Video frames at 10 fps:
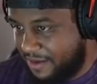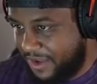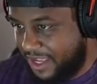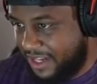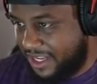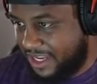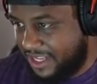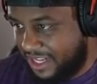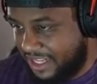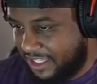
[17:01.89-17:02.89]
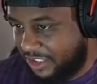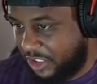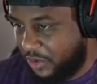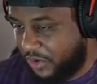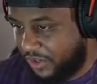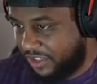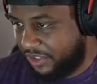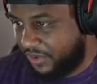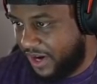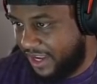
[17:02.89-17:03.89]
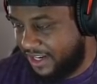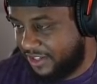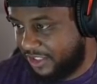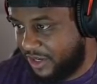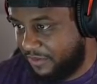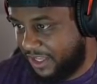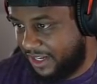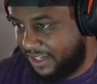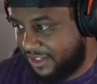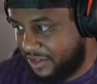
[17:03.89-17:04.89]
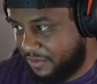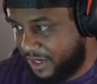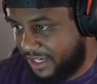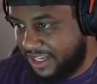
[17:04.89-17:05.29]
I'm hitting the like the Joker too right here, so I'm getting so much.